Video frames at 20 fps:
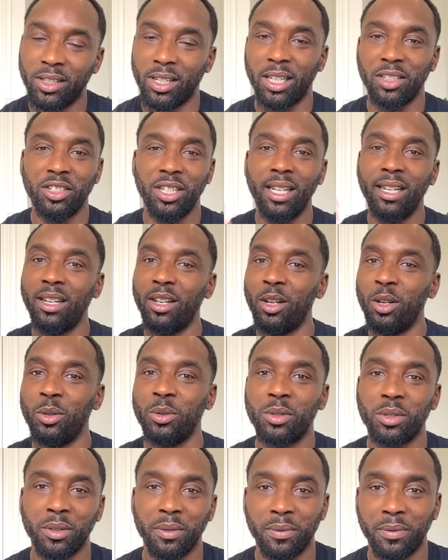I share
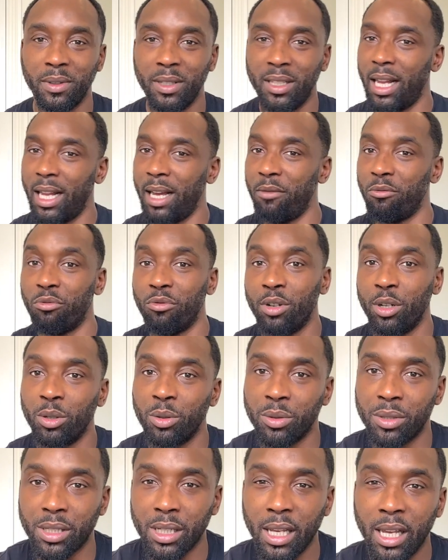loads of
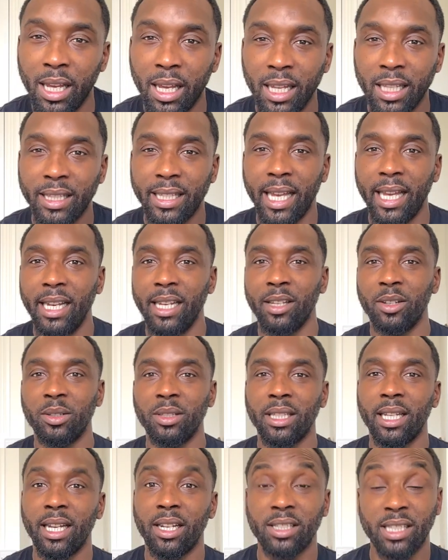reels daily on
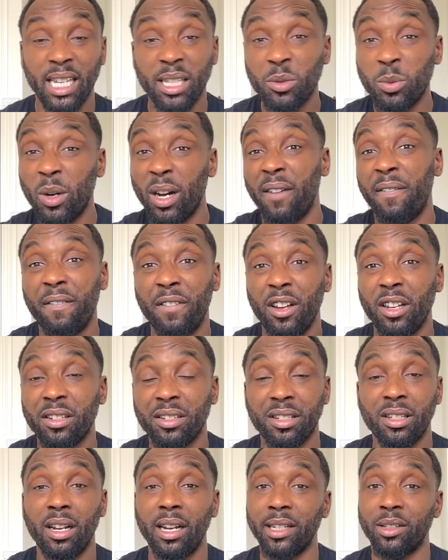there, because that's what I first
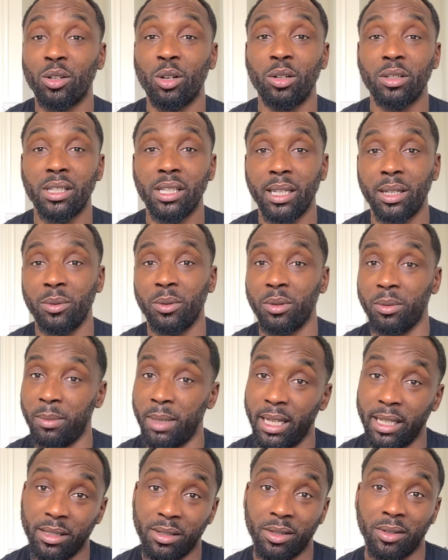started content on my
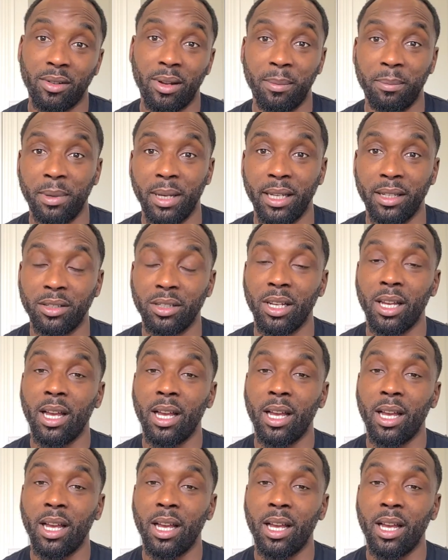Instagram page.